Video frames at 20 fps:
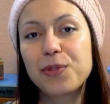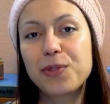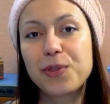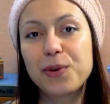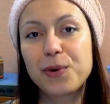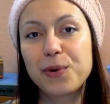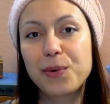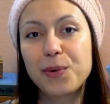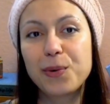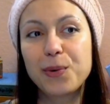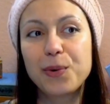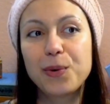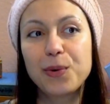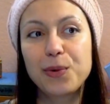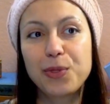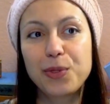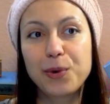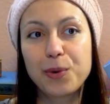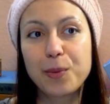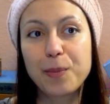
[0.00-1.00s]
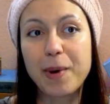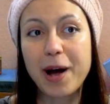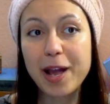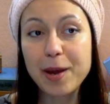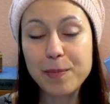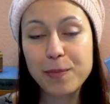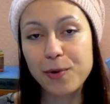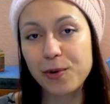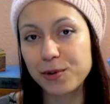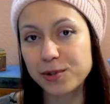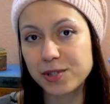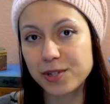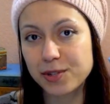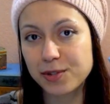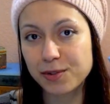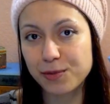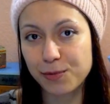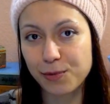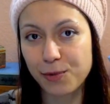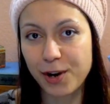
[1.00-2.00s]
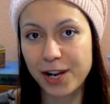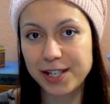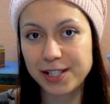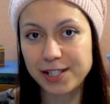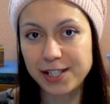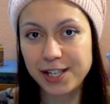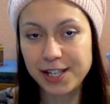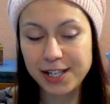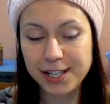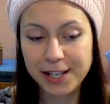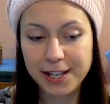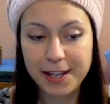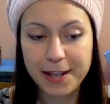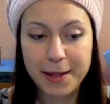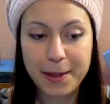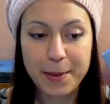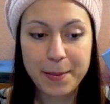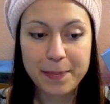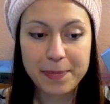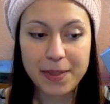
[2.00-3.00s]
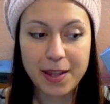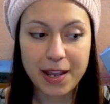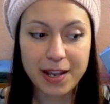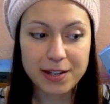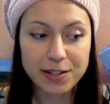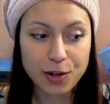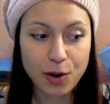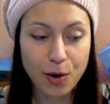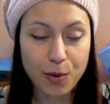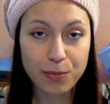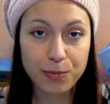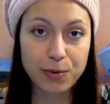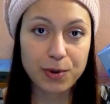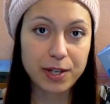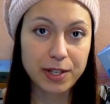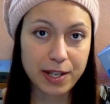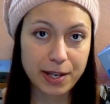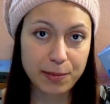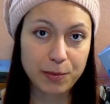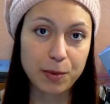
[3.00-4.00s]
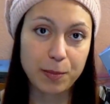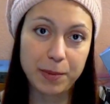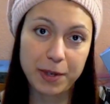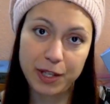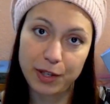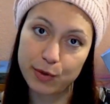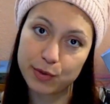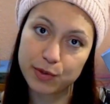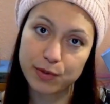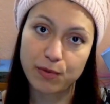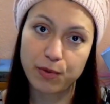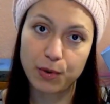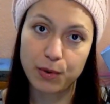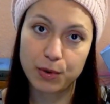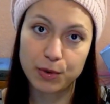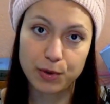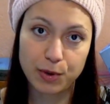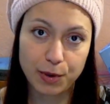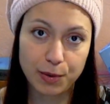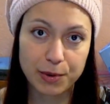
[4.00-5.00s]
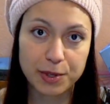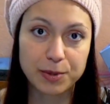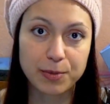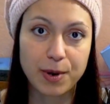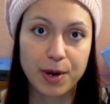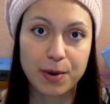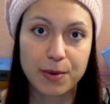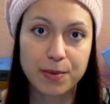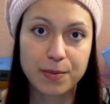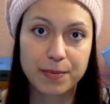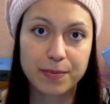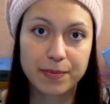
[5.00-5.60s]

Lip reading: through my process of writing, and hopefully they will be useful to you as well.